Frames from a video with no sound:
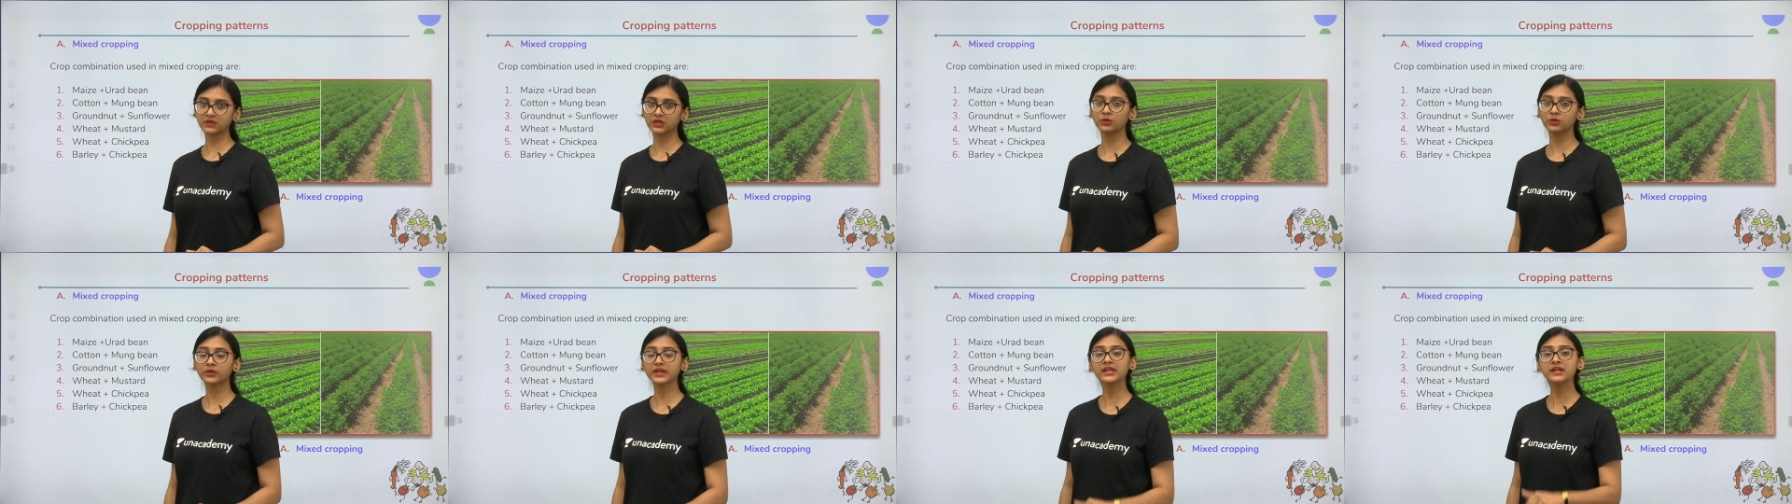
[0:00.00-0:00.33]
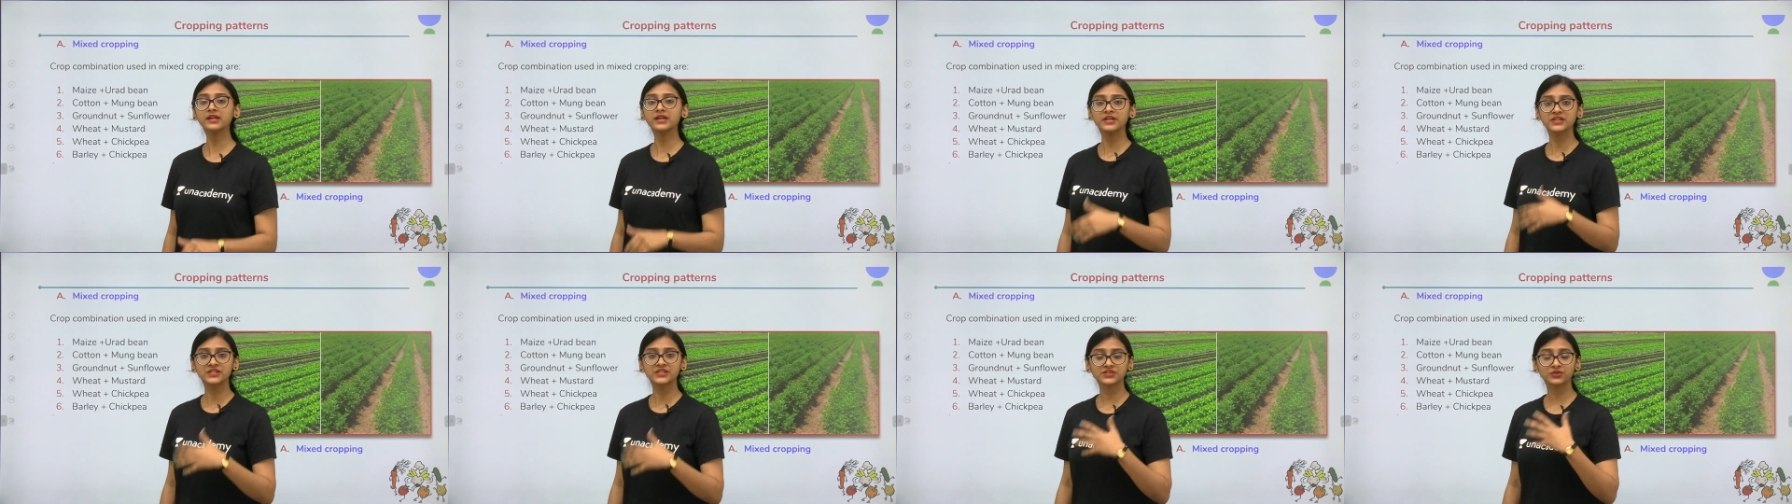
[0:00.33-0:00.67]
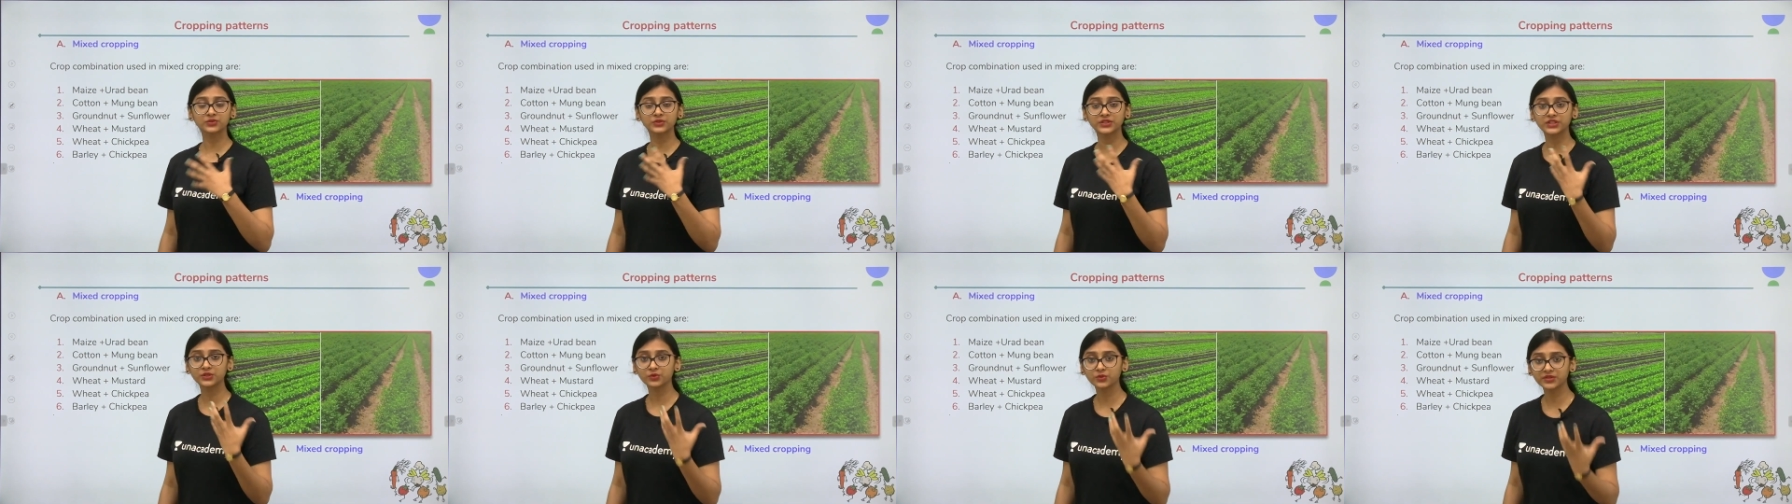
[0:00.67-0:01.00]
Okay,
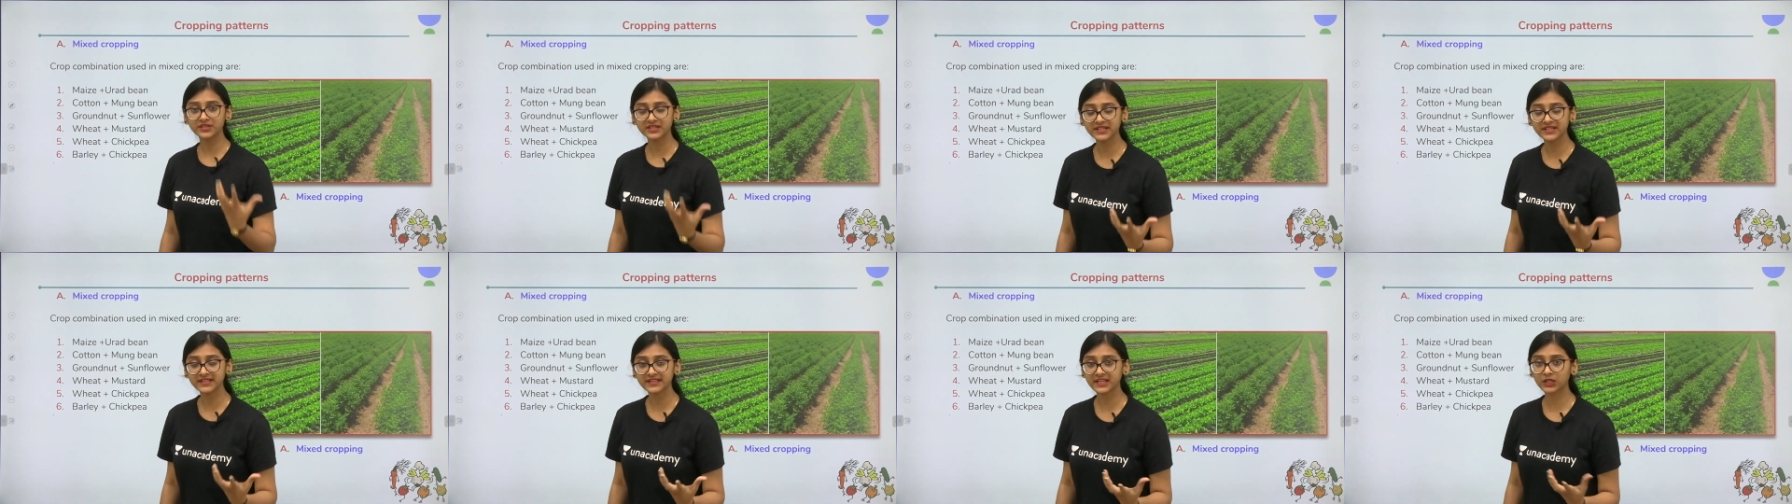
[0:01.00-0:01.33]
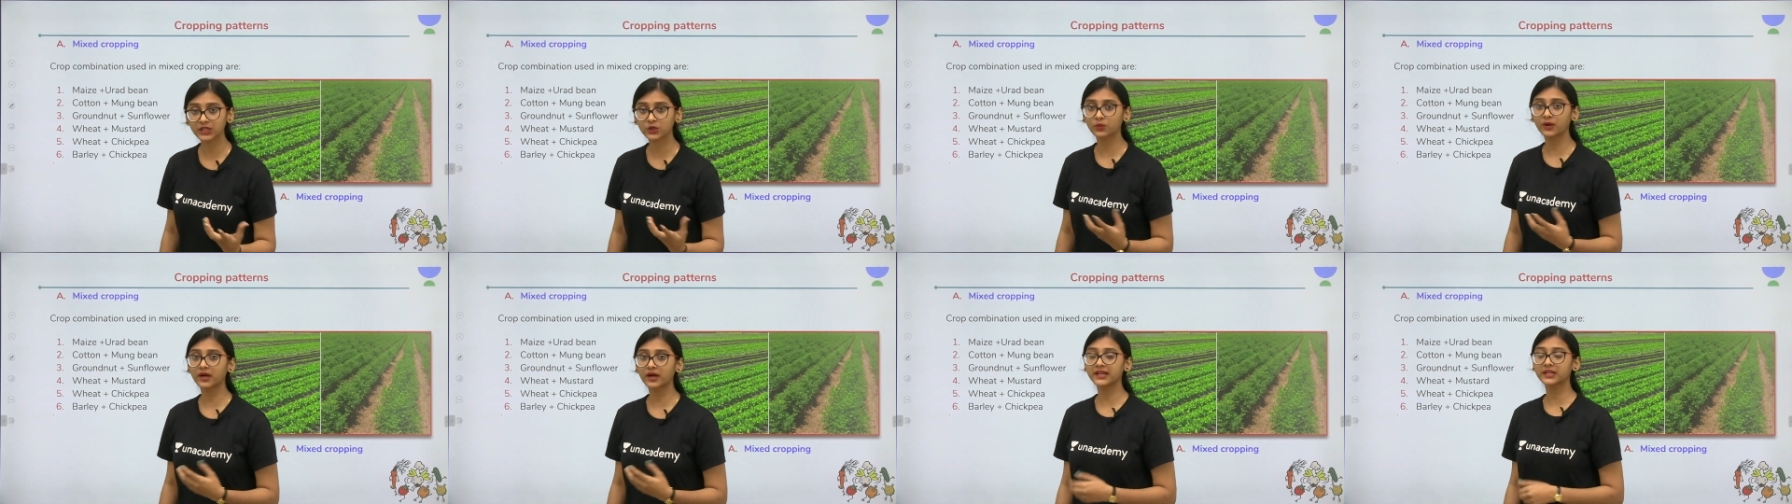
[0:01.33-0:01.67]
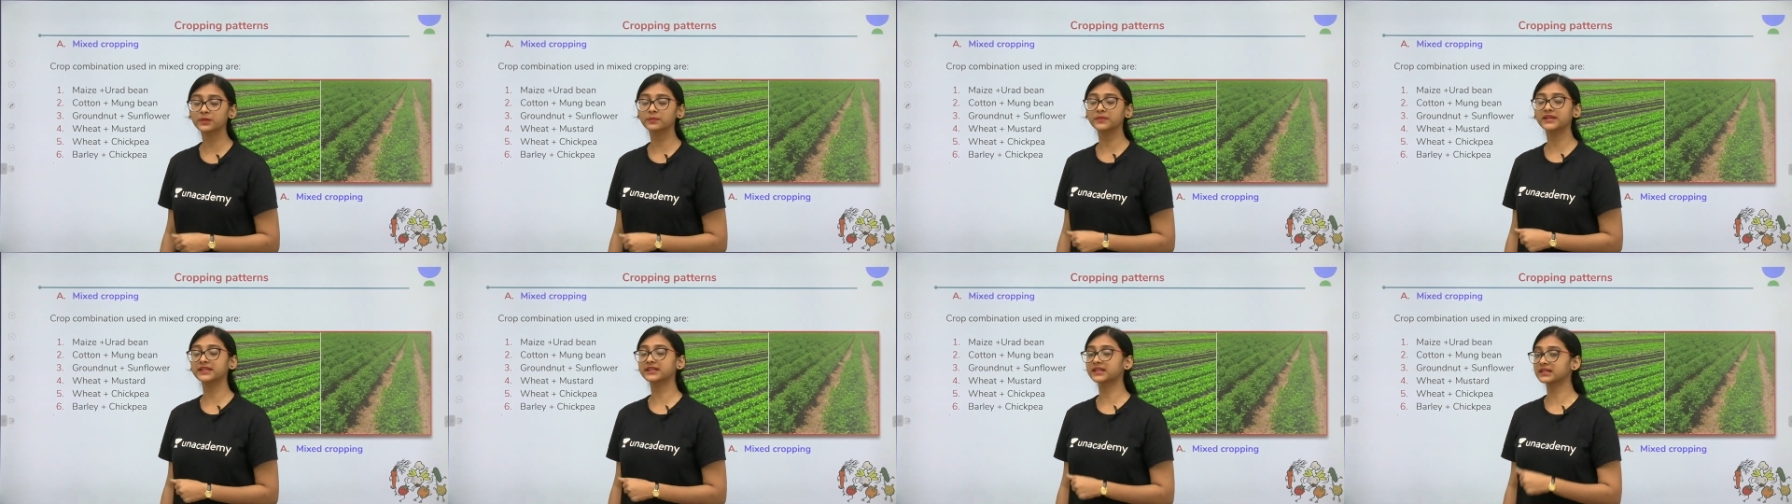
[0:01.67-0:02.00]
so nutrient
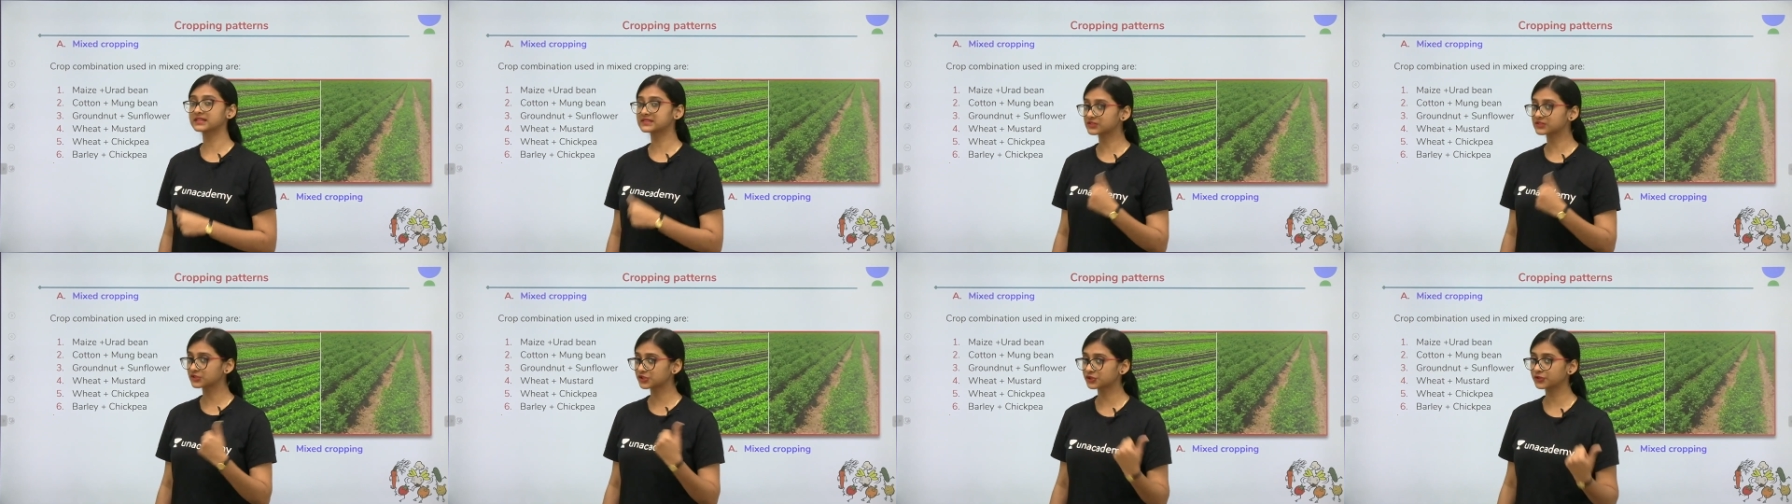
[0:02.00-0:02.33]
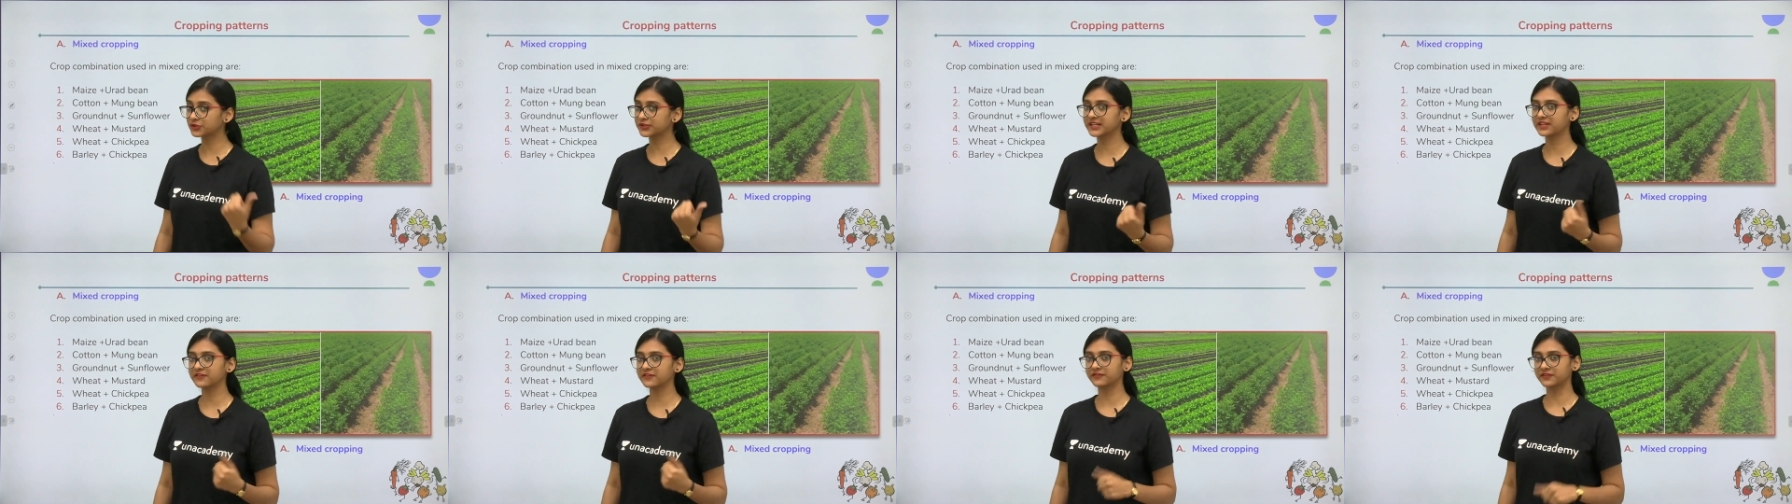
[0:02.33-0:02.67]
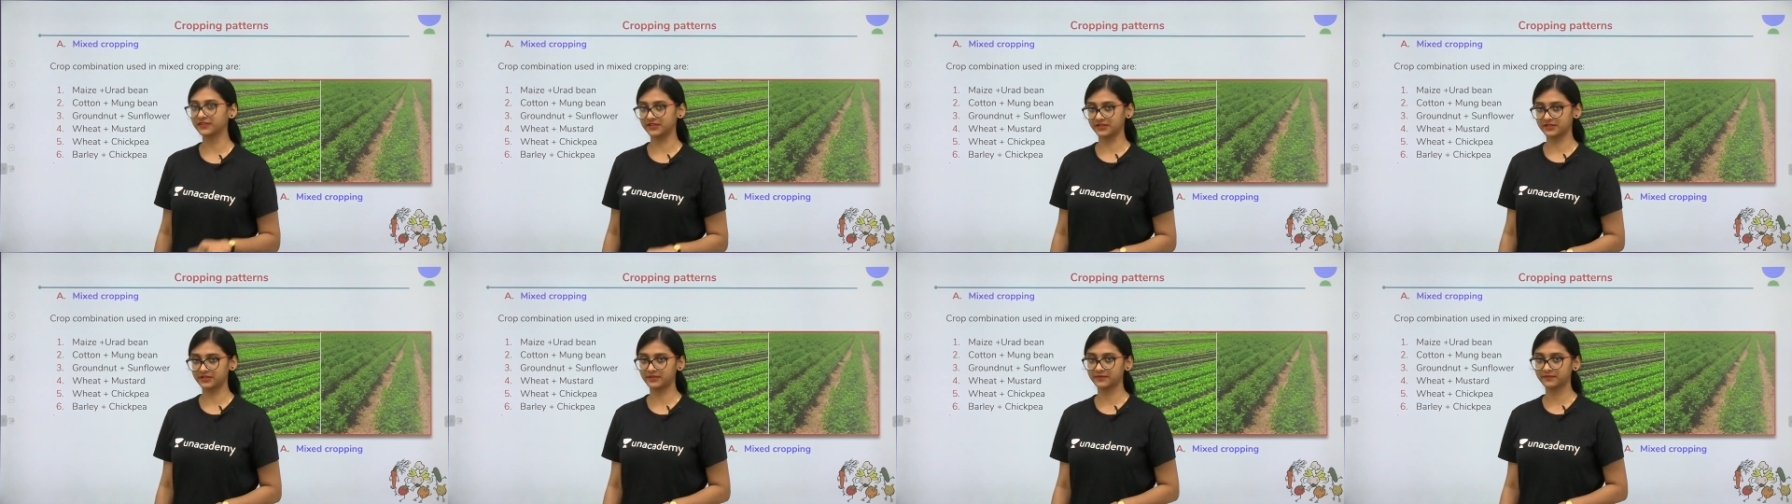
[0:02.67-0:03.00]
requirement also should
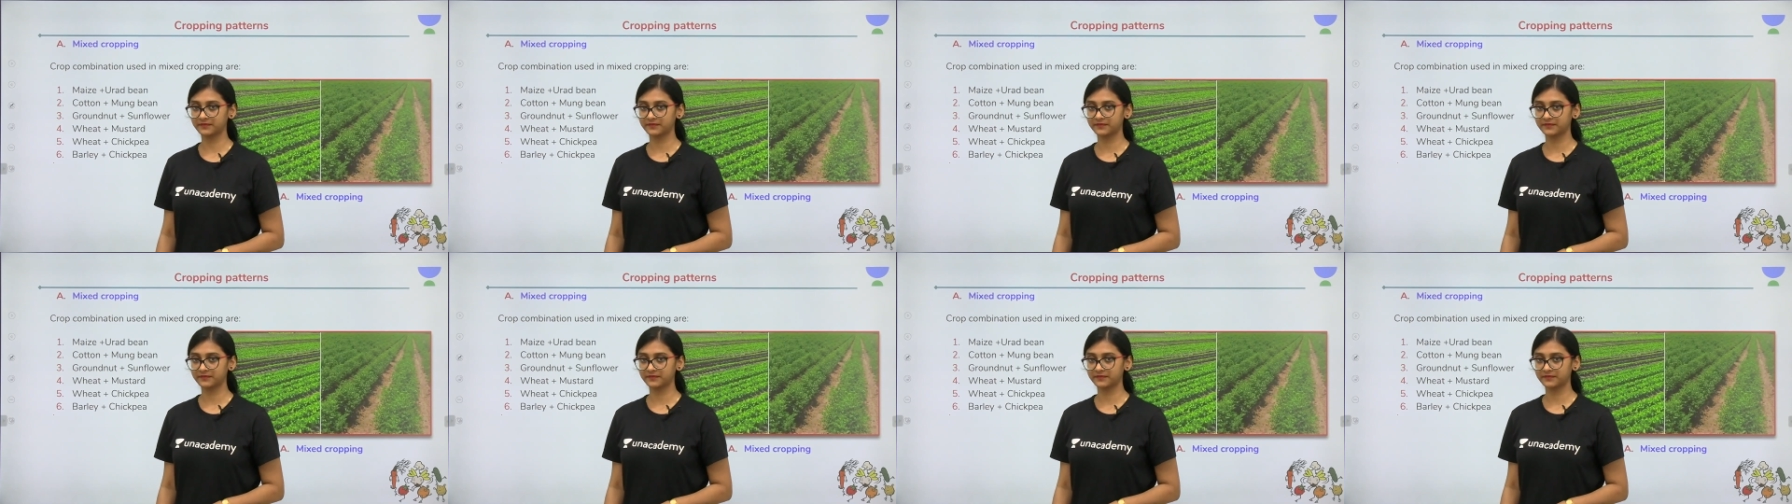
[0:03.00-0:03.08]
differ